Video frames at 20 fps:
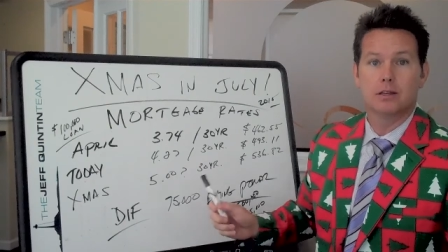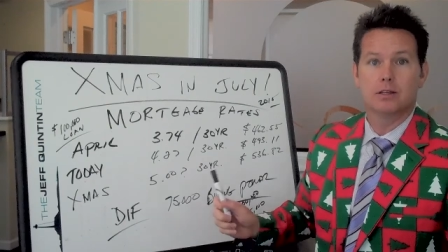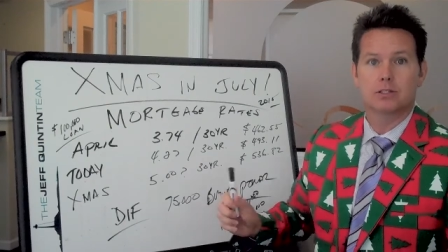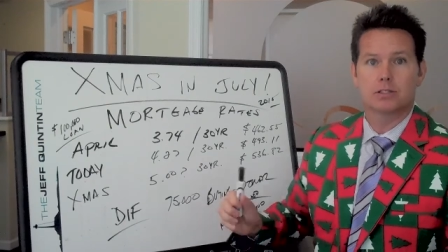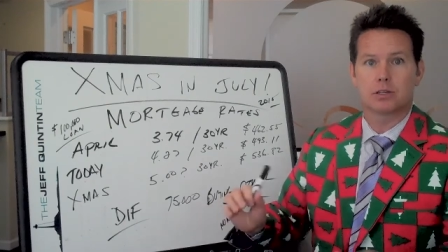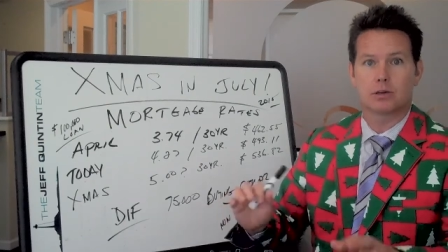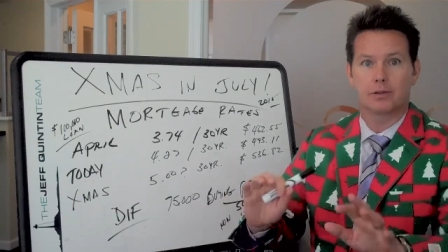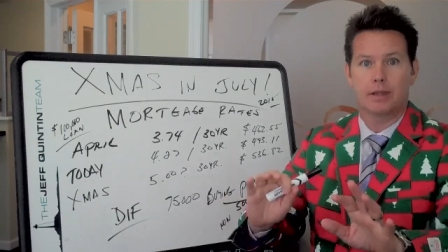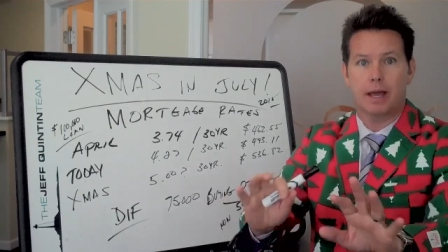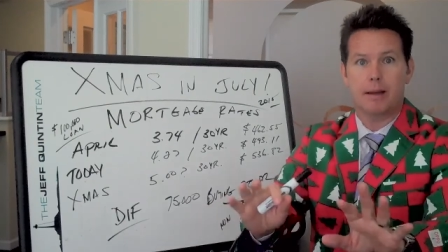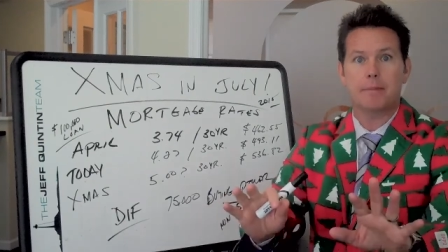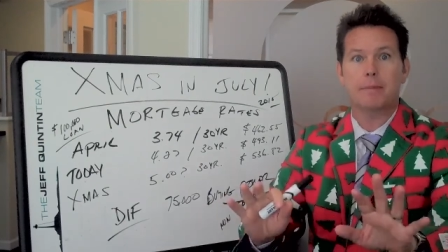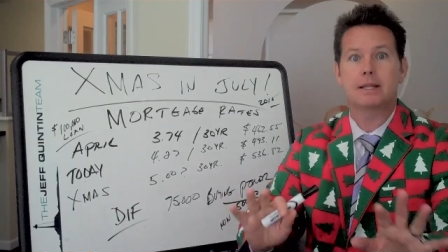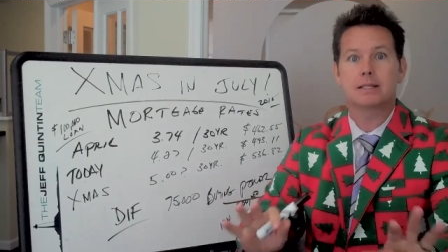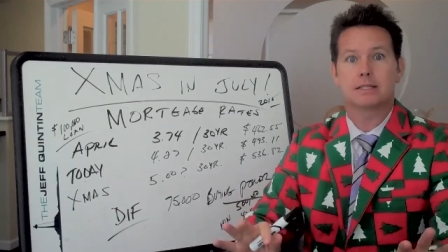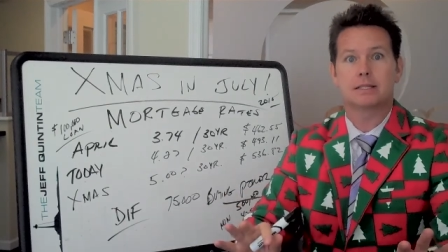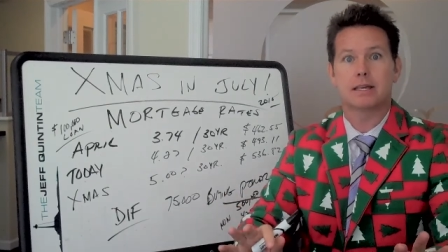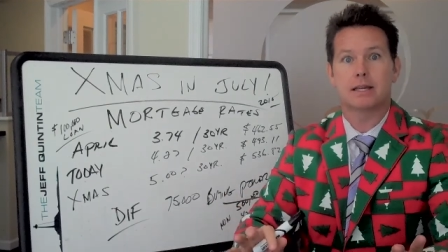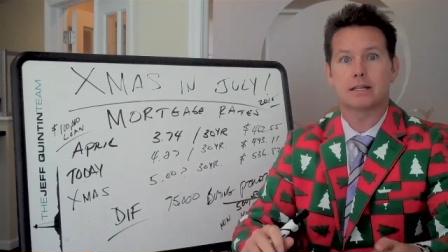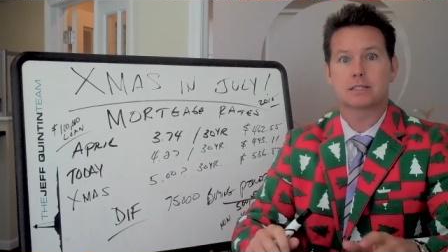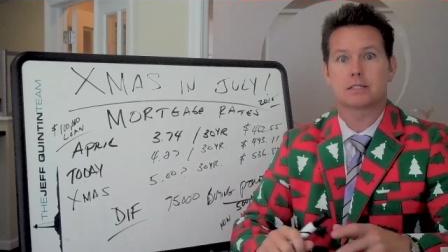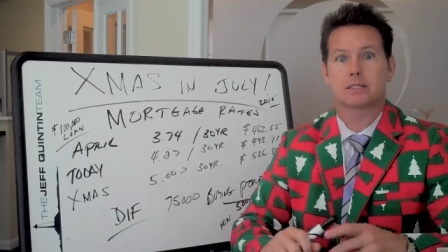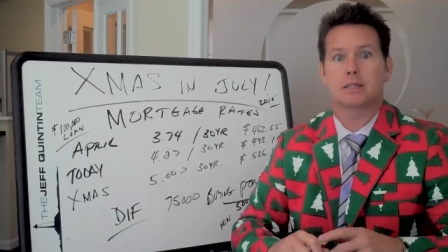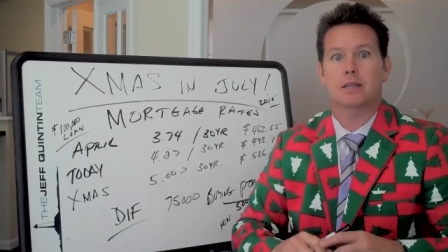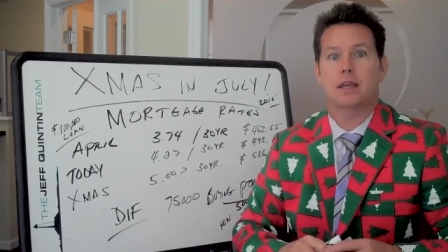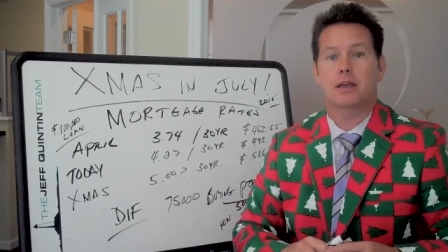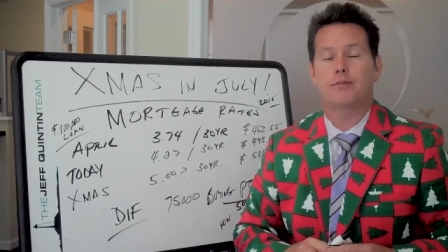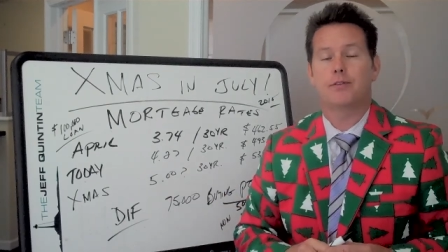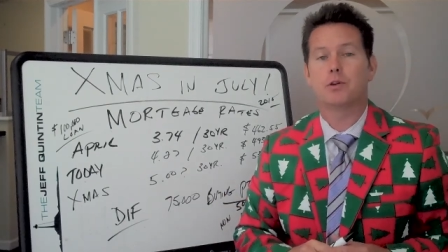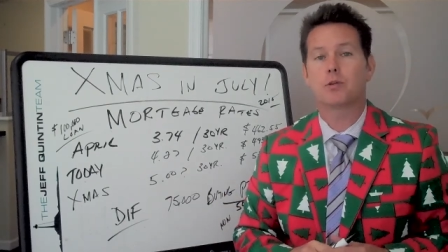So that means this,
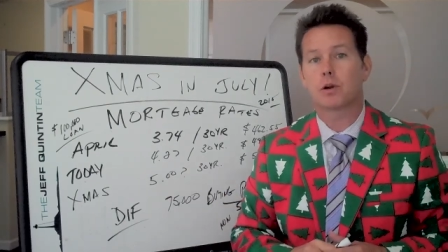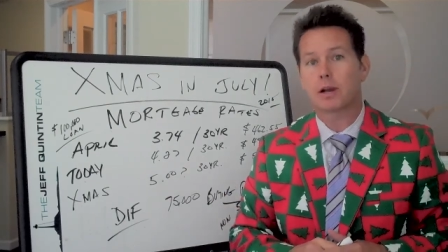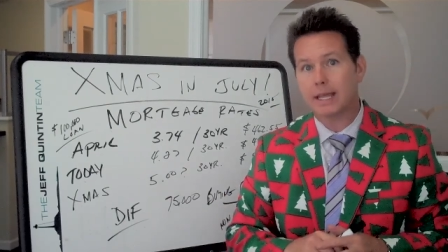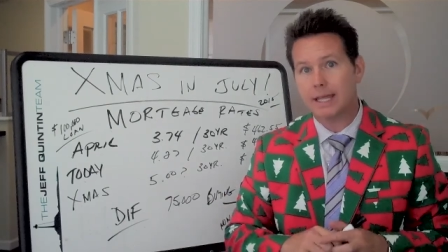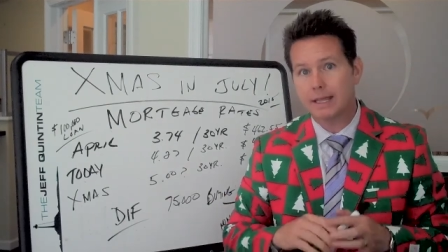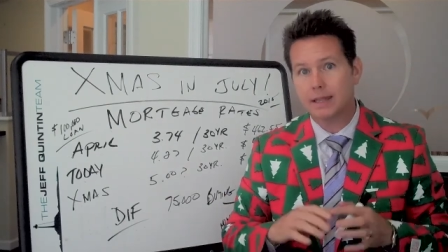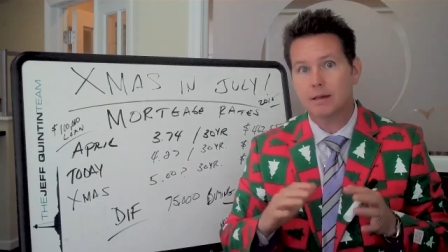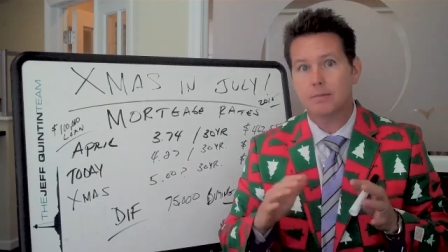if you were in